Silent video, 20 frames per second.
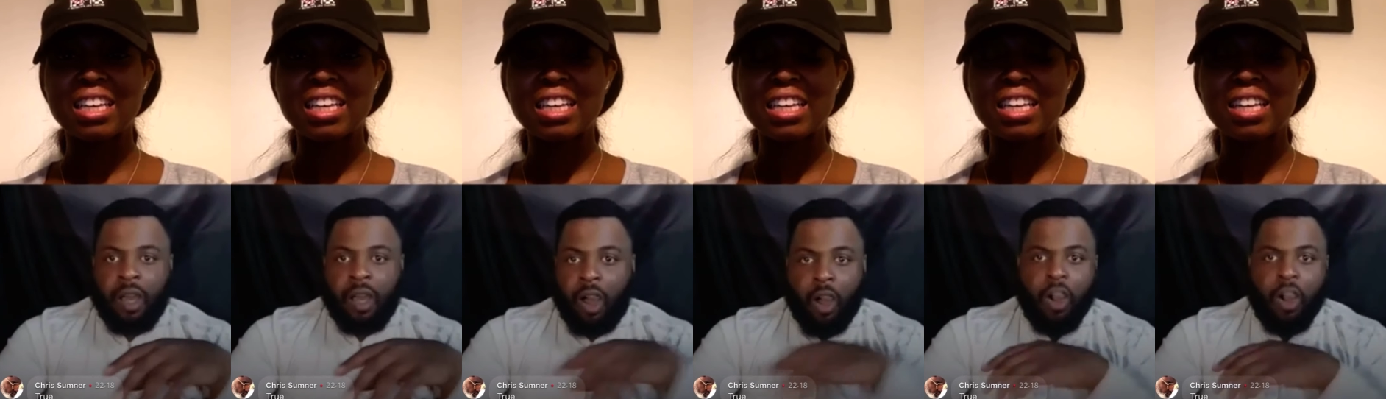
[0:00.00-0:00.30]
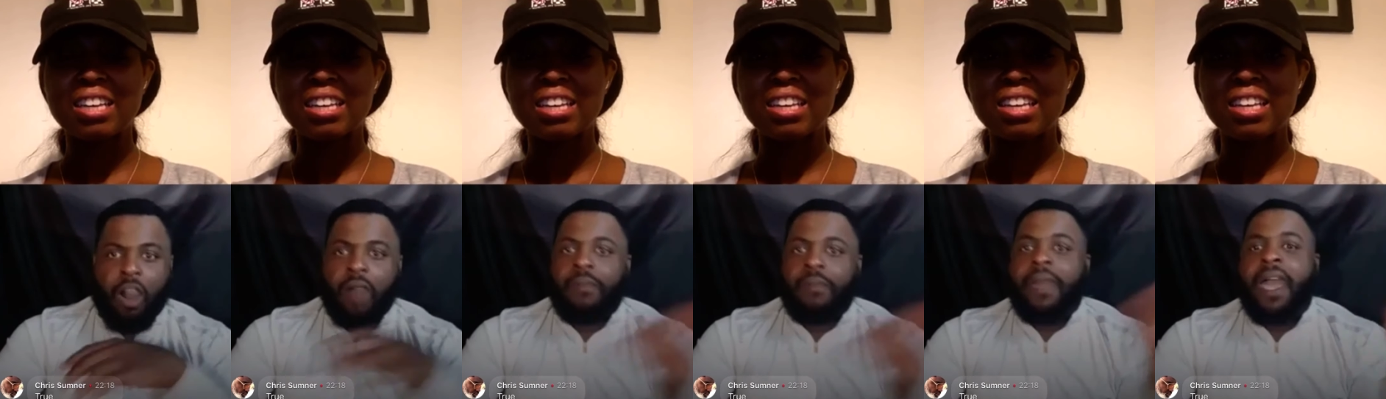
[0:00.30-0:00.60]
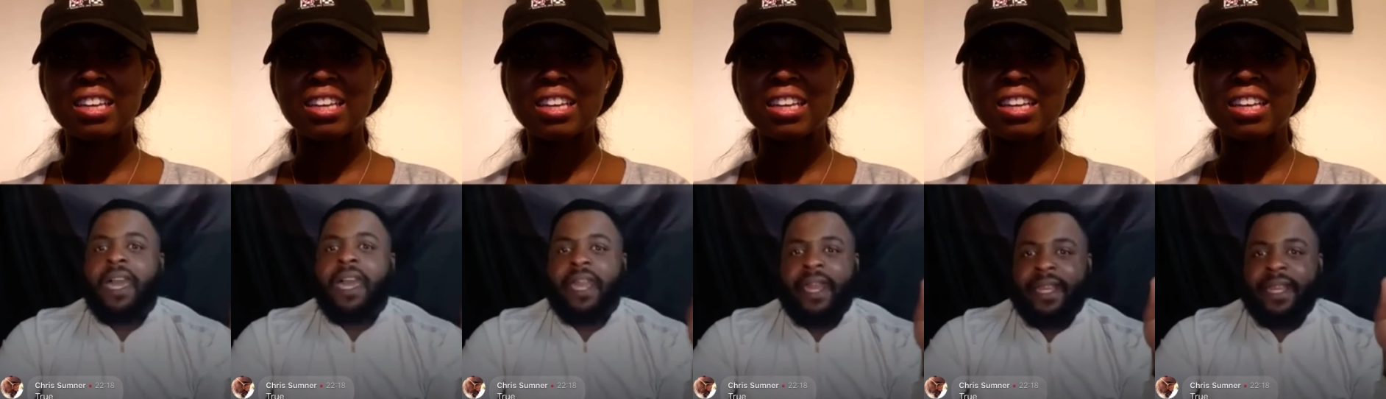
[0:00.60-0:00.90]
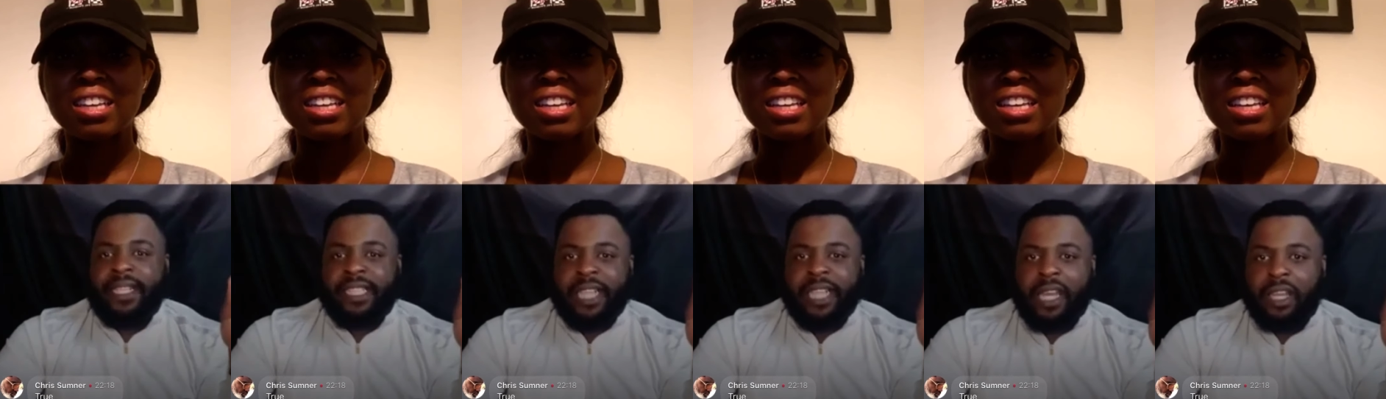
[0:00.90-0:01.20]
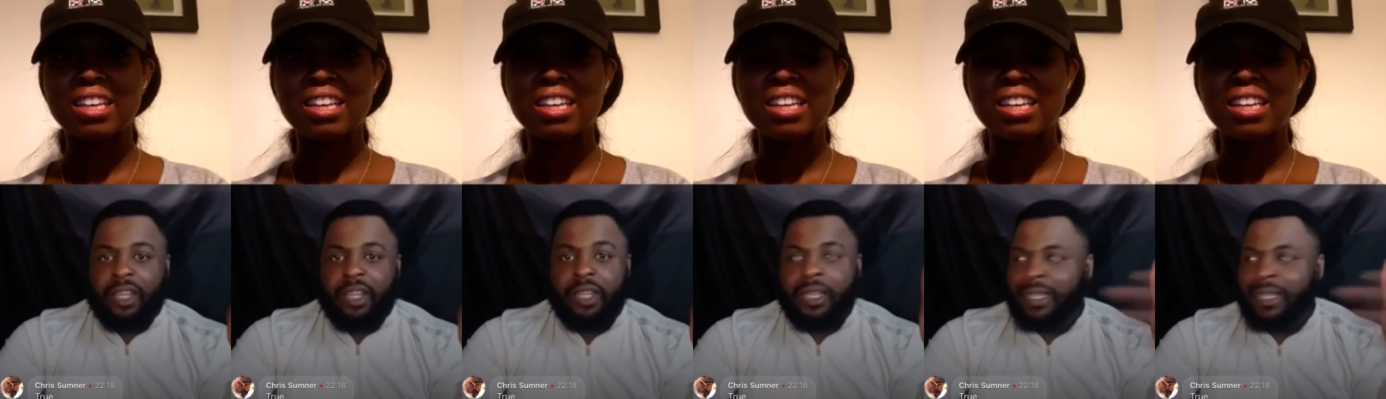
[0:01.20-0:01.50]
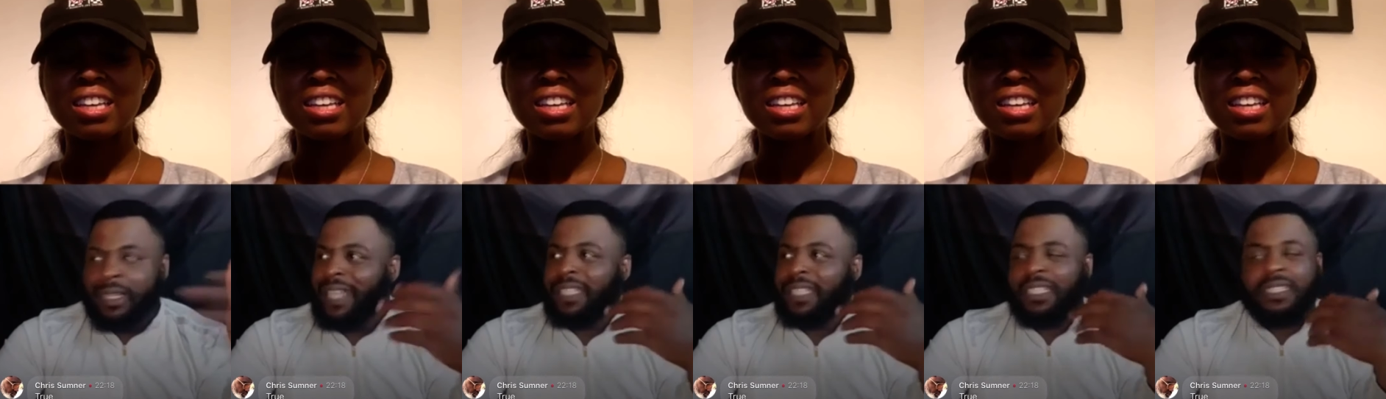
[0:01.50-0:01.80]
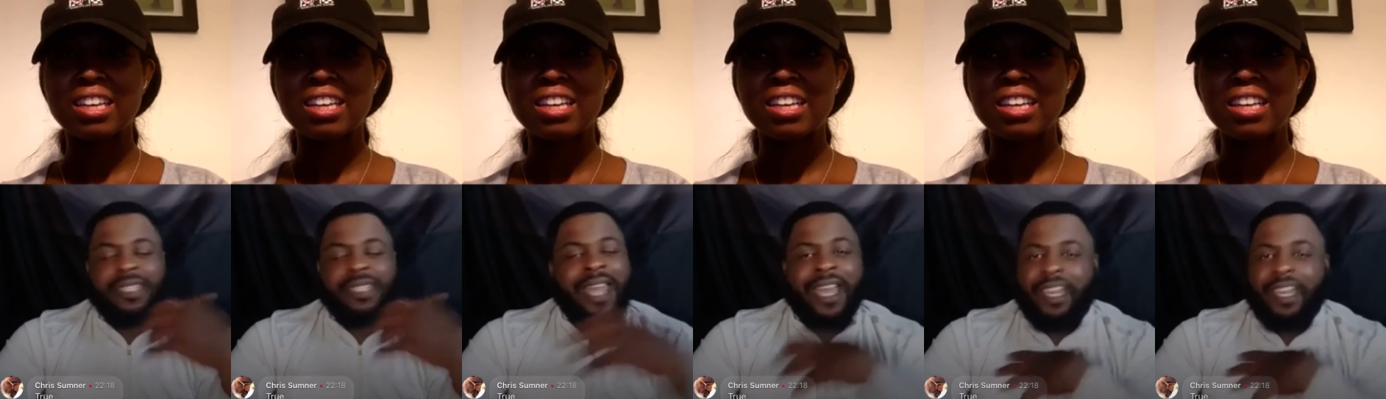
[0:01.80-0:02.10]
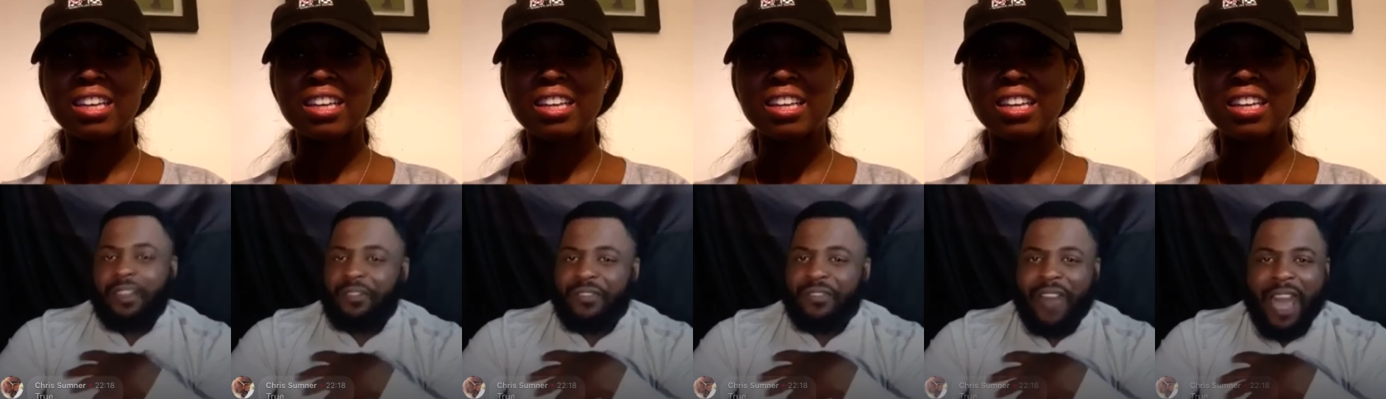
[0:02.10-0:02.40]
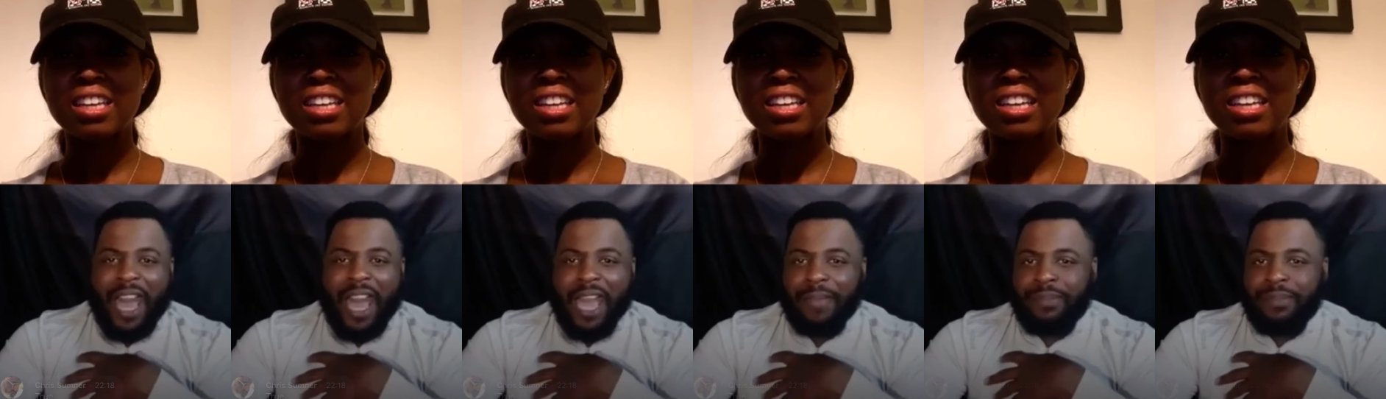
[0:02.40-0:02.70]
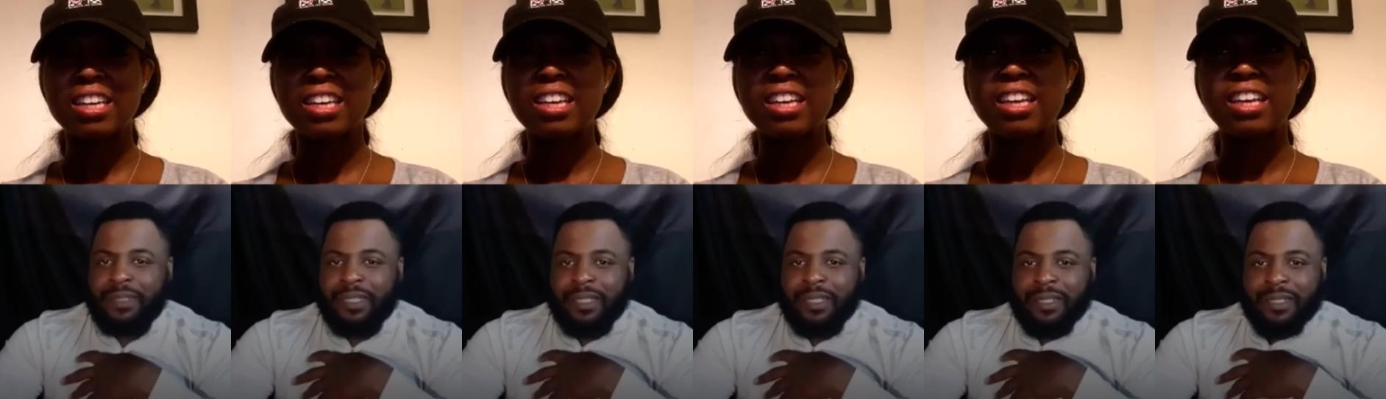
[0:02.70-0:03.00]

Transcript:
Speaker 1: all mad at each other. That's just negative vibes.